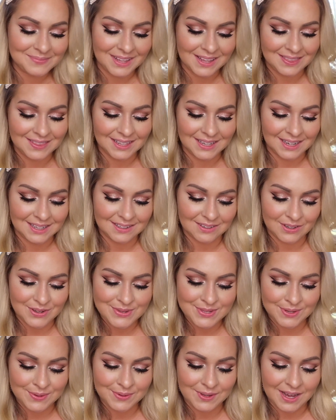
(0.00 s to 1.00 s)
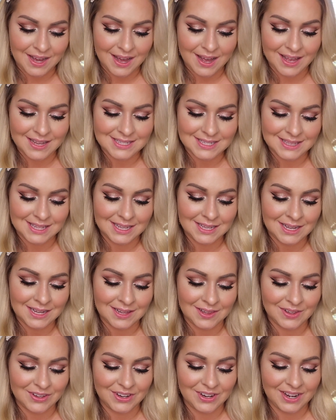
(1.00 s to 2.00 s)
And then I also got the
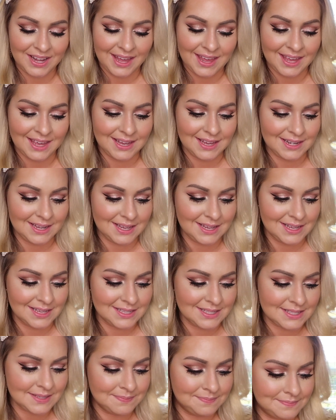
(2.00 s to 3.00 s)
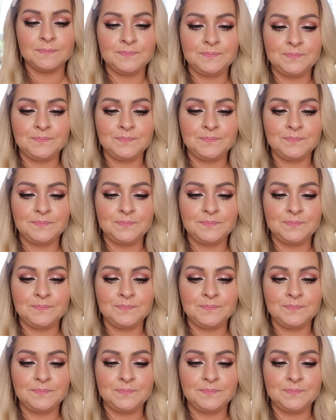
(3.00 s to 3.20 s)
color Hades.